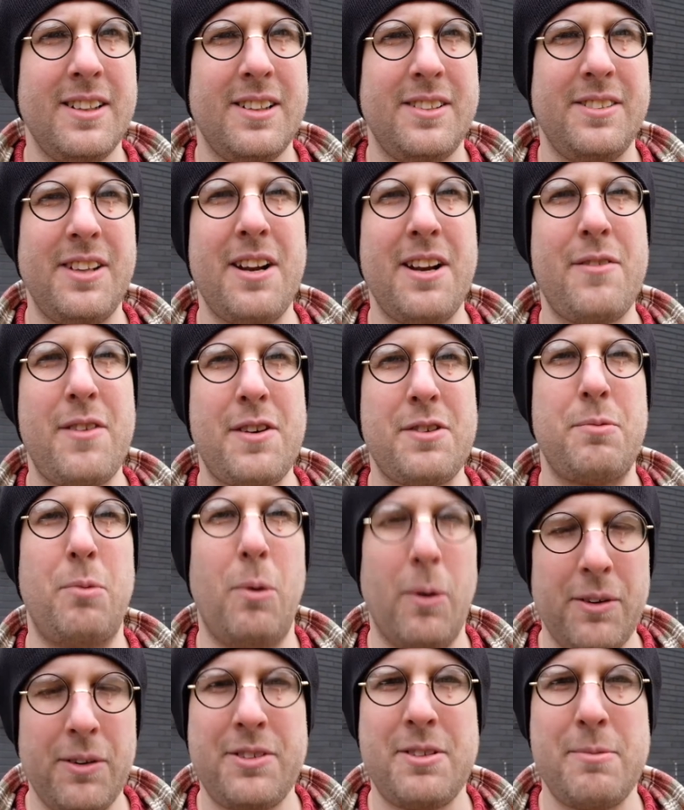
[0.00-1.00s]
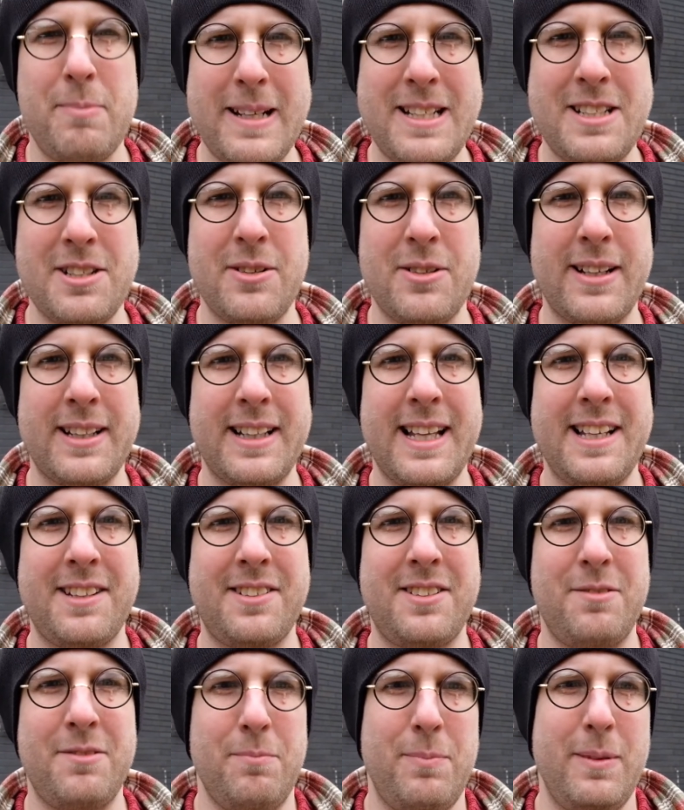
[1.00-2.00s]
none of us want to be doing
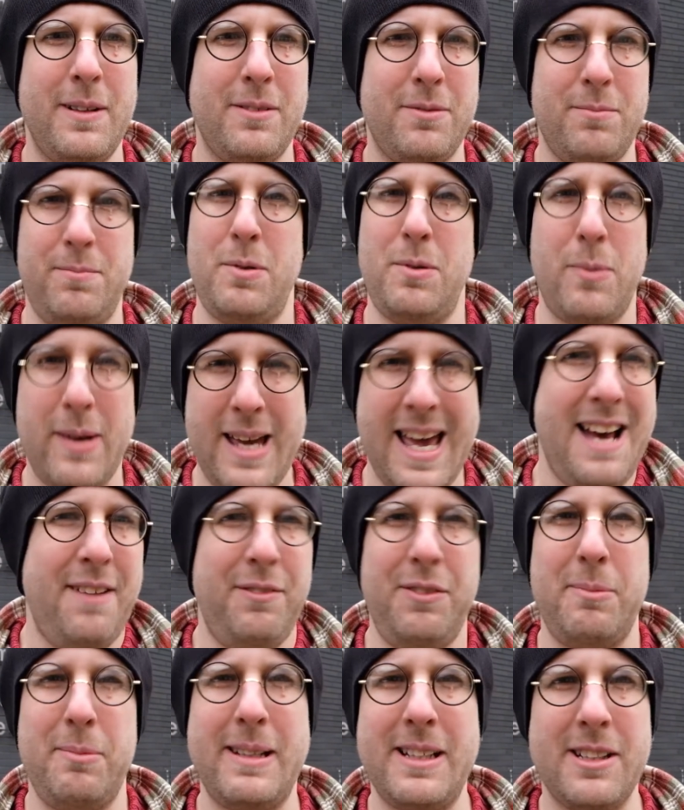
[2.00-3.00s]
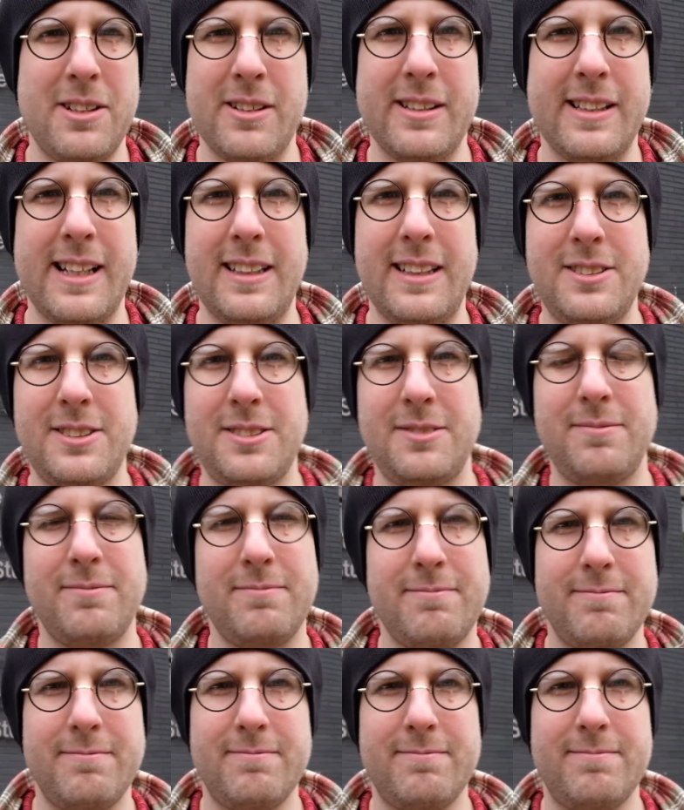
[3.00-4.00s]
this but but we have to be doing this
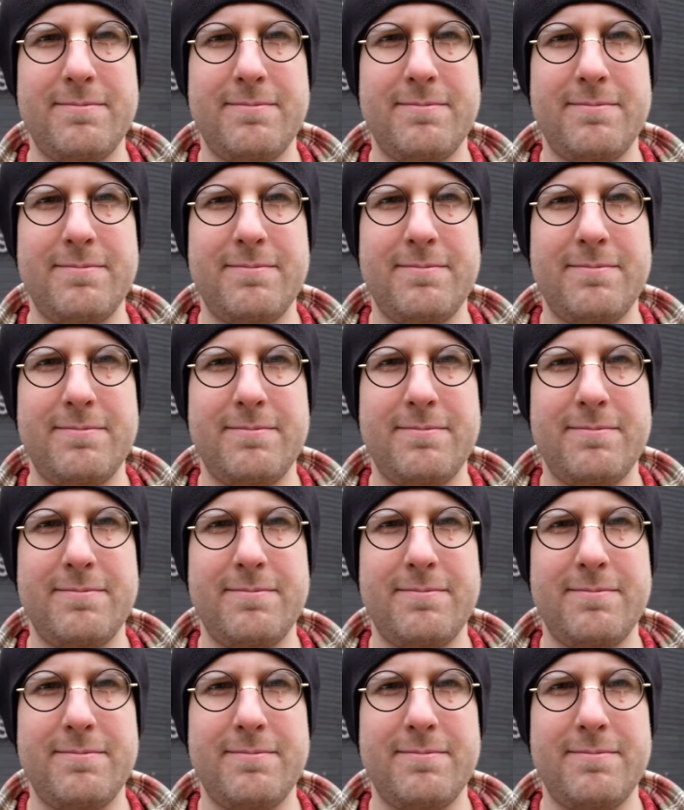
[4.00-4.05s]
the